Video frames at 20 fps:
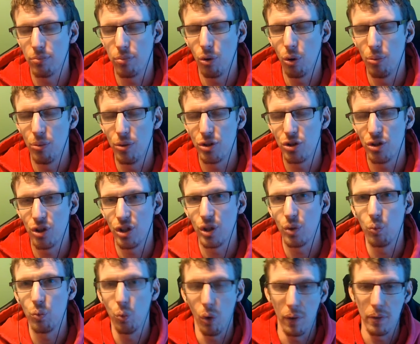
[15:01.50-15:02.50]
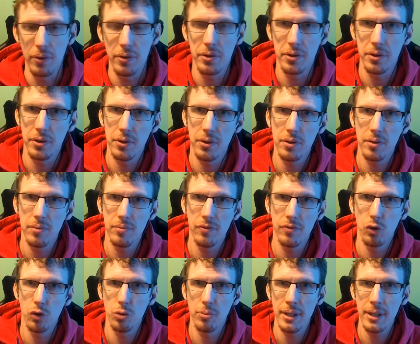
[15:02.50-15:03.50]
almost certainly want to do them
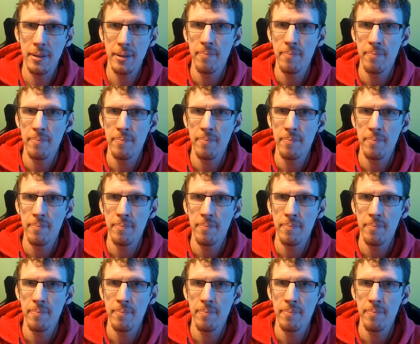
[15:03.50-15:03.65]
for me.